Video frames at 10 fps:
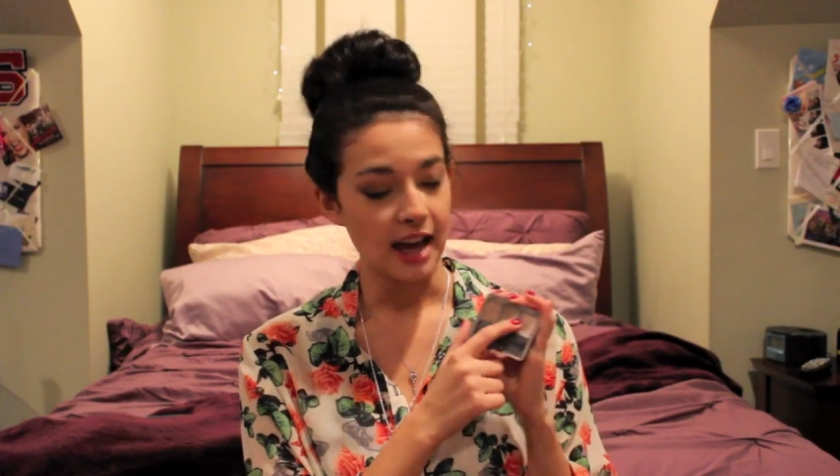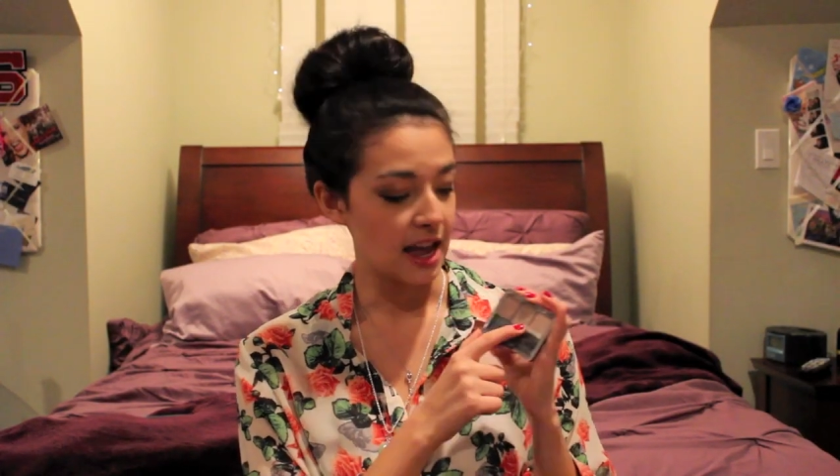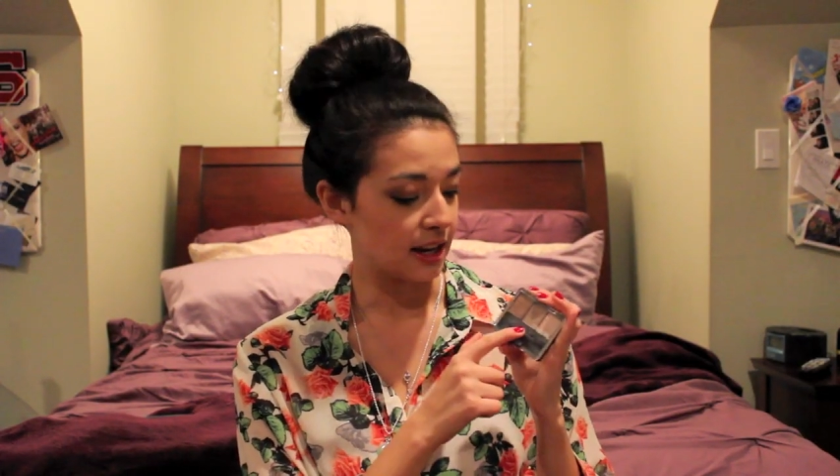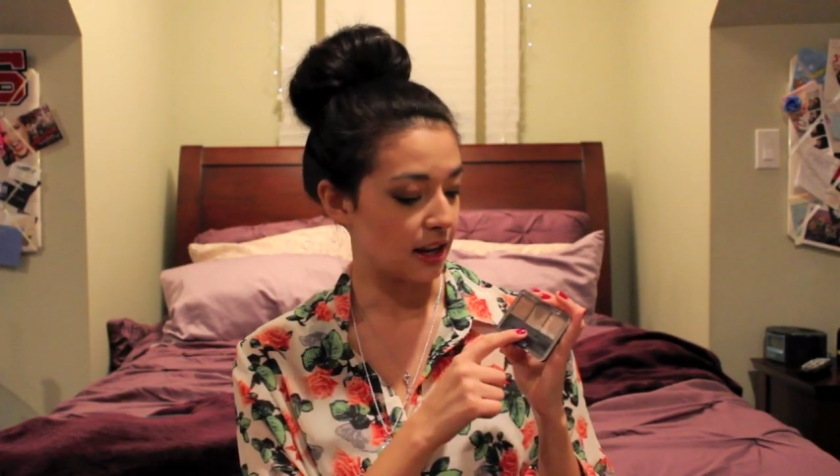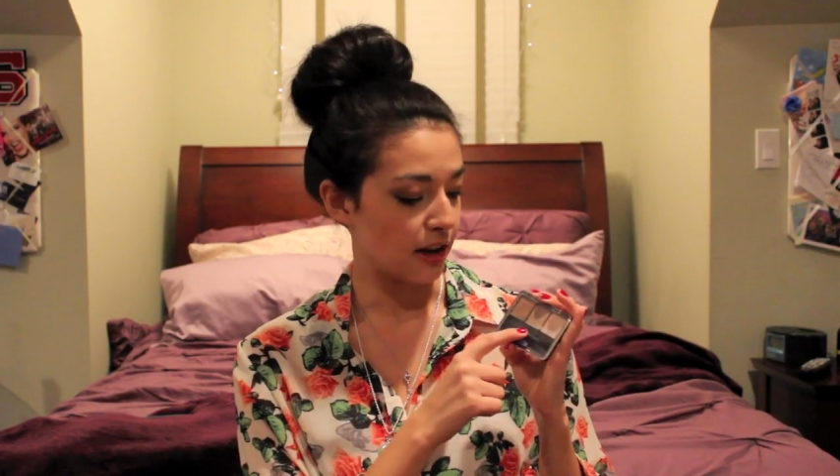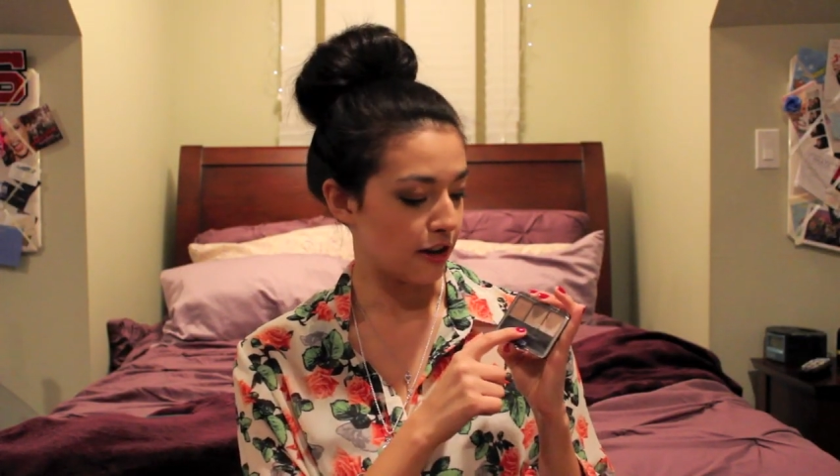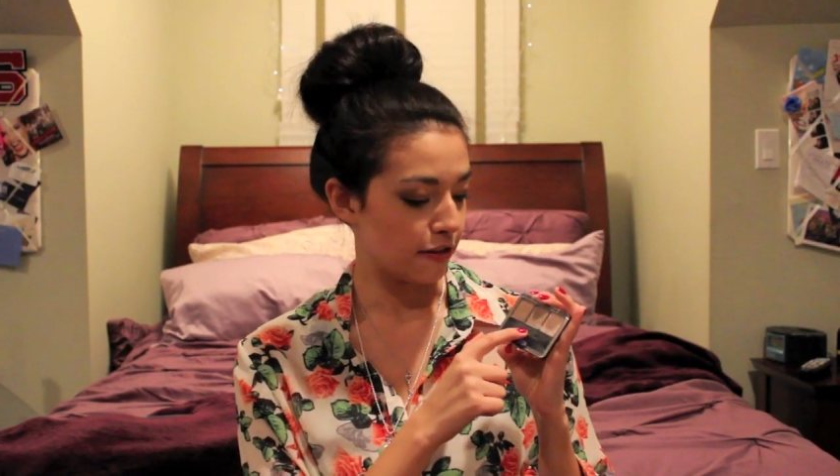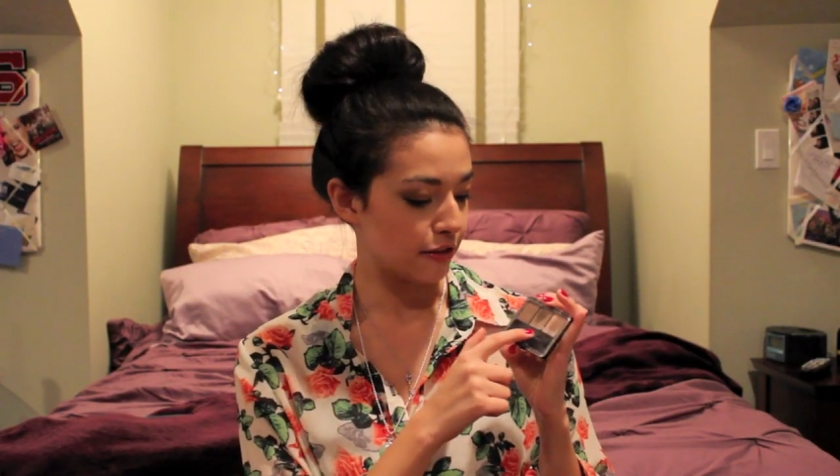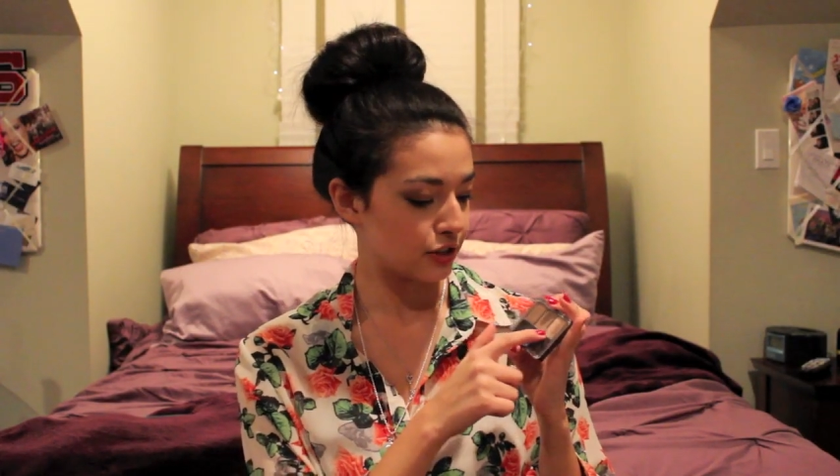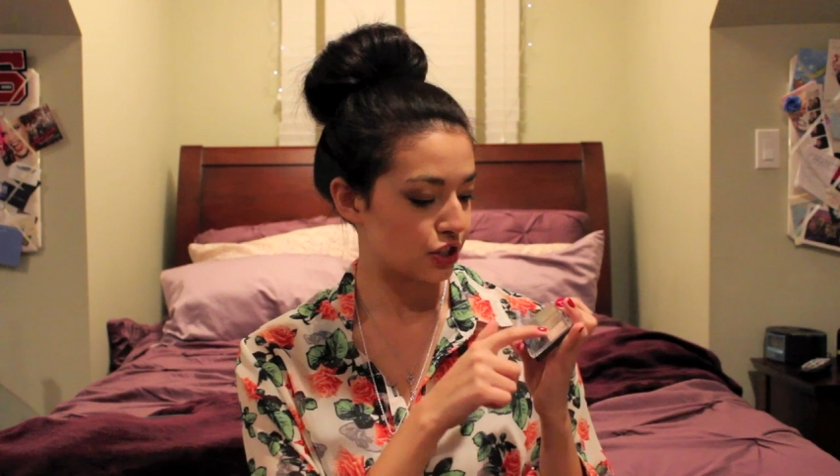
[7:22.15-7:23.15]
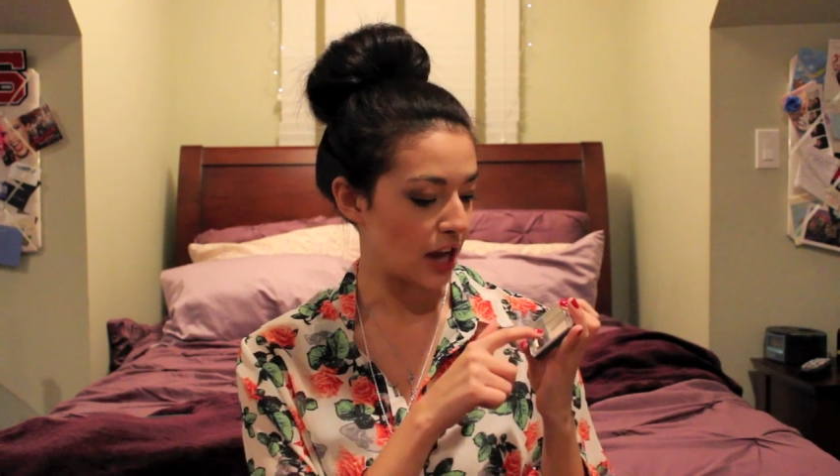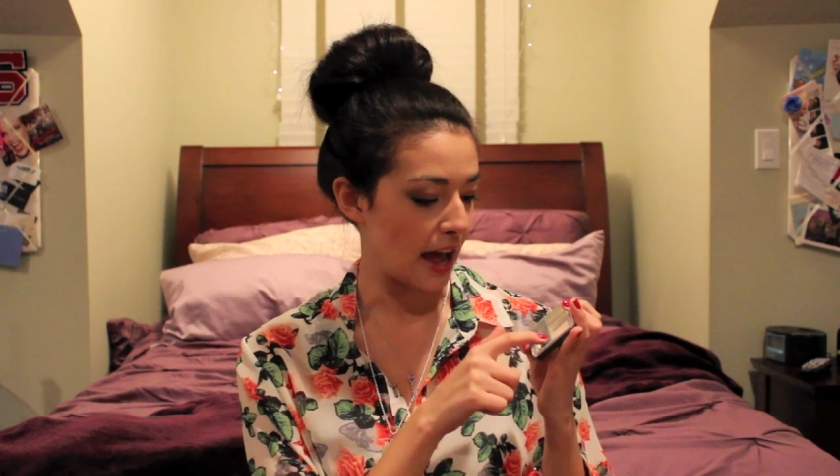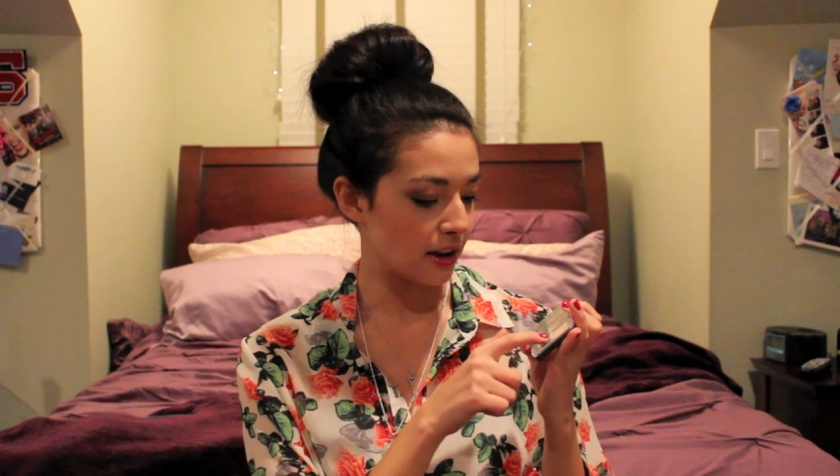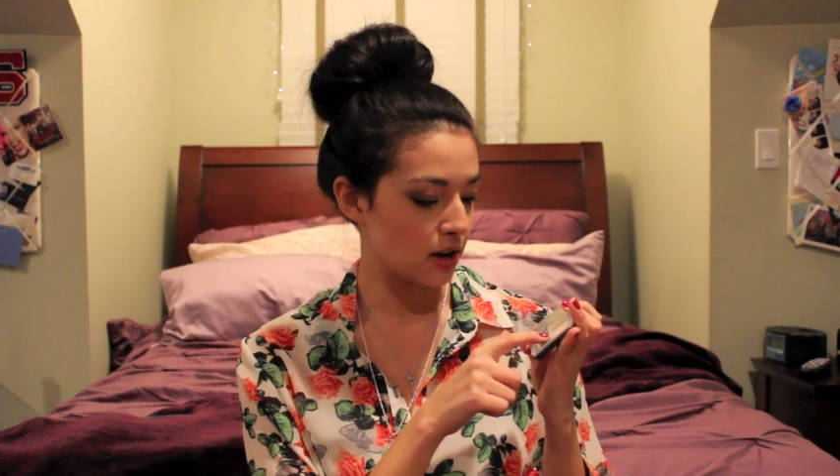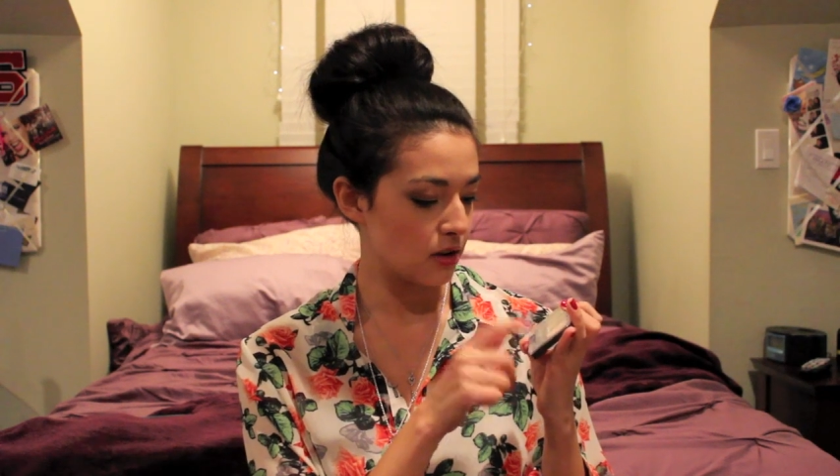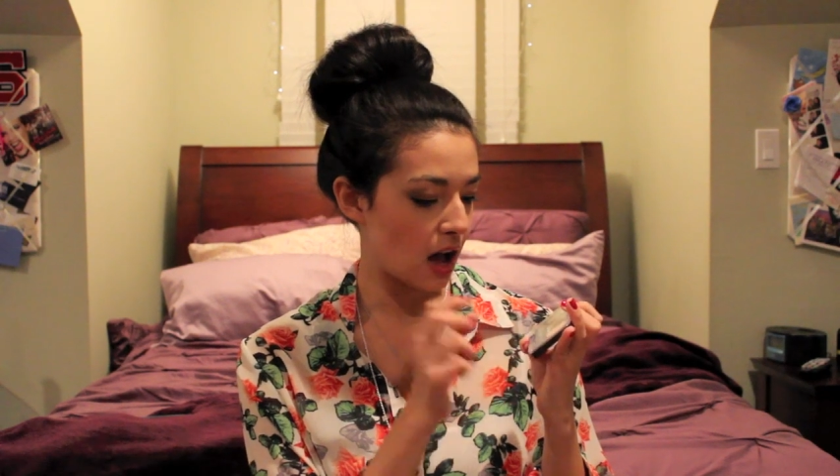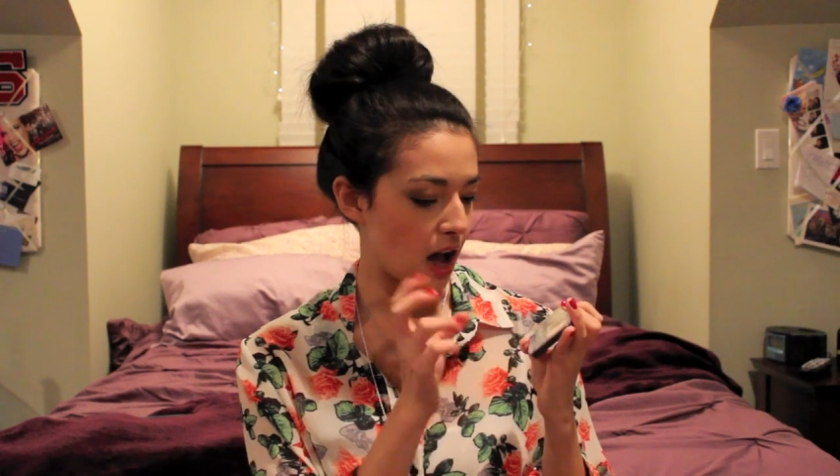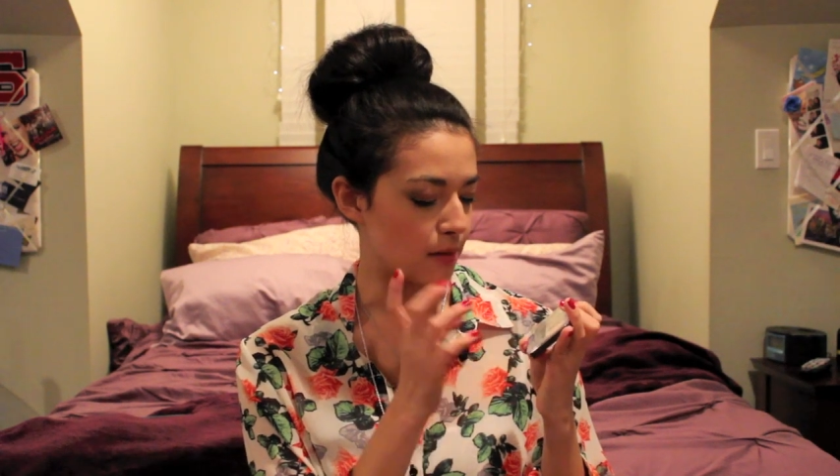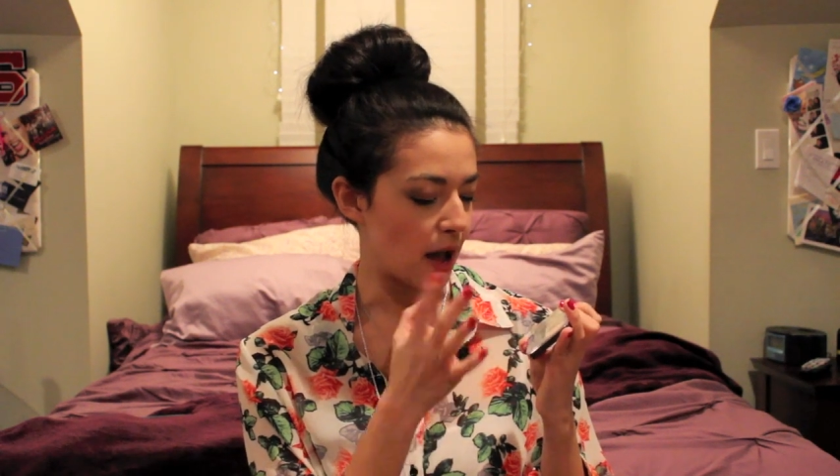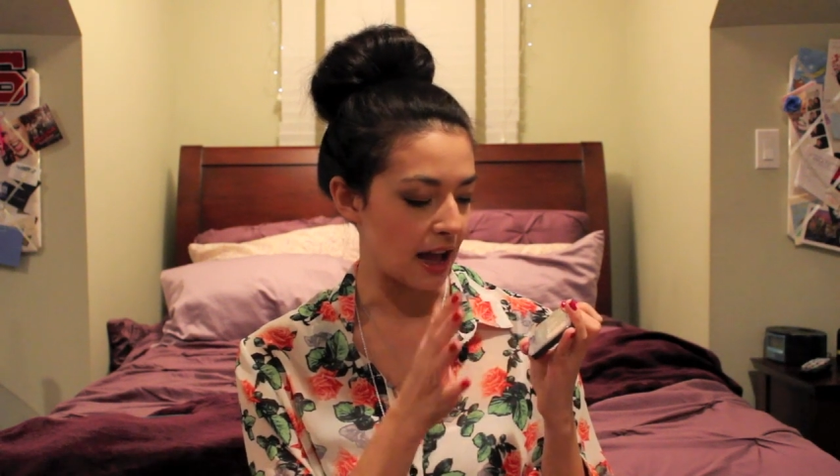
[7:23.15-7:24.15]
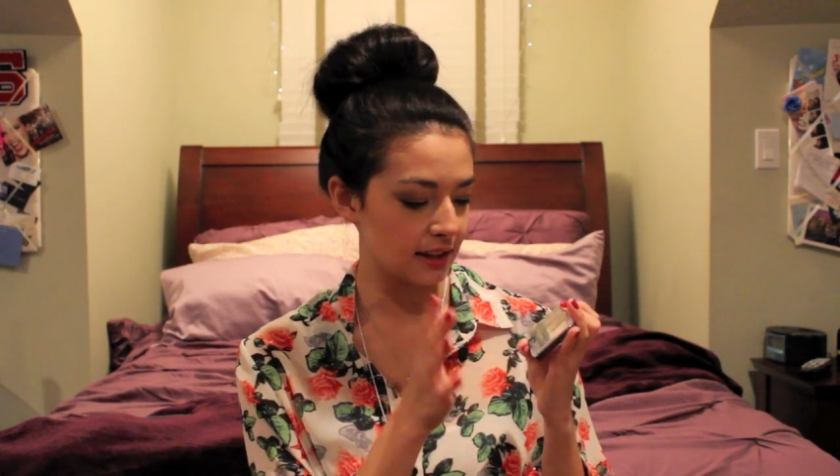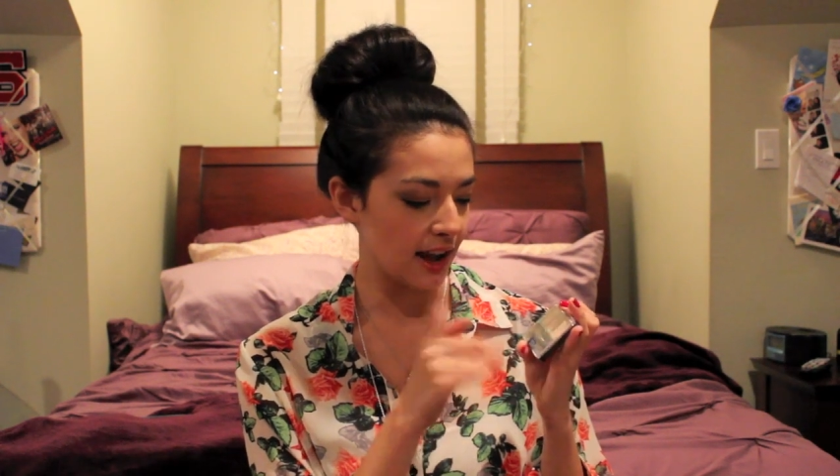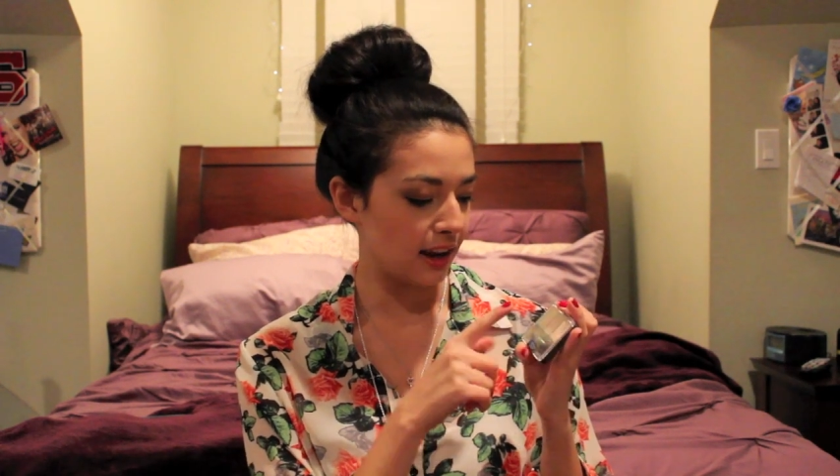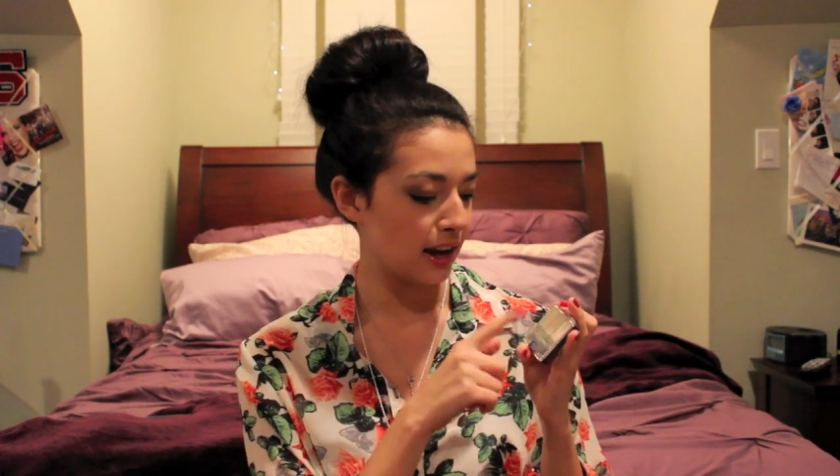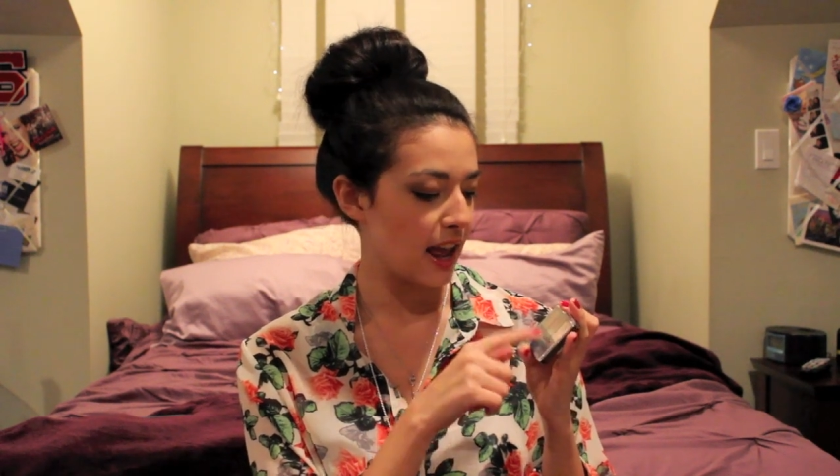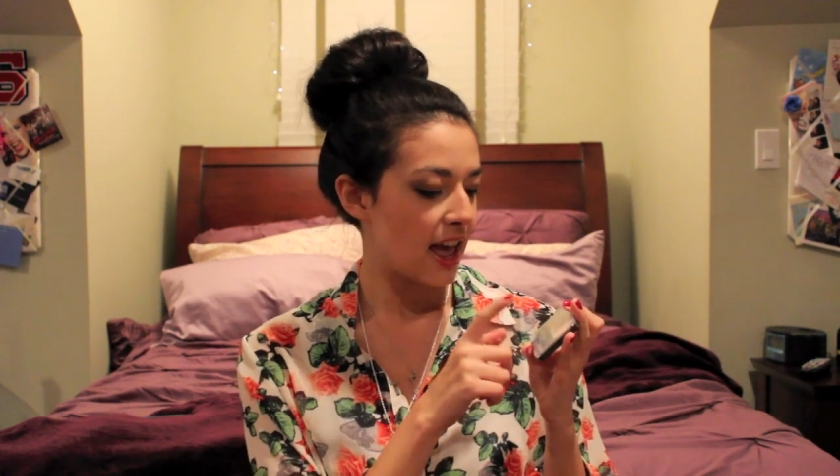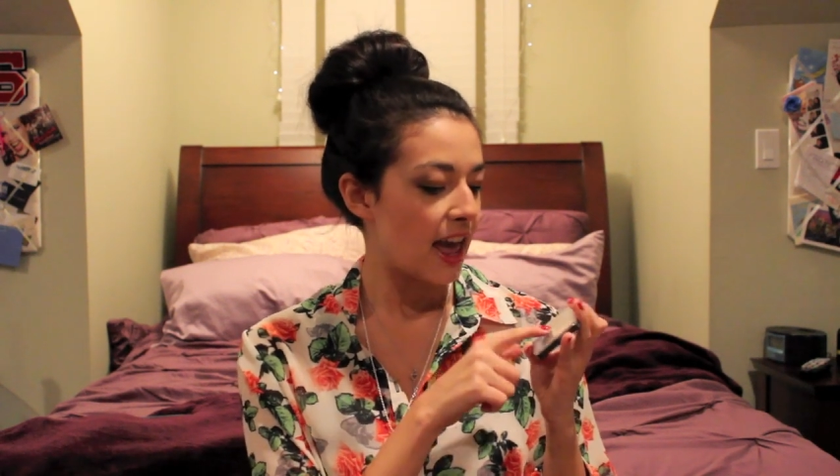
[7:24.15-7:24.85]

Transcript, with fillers: kind of shadow, um, highlight,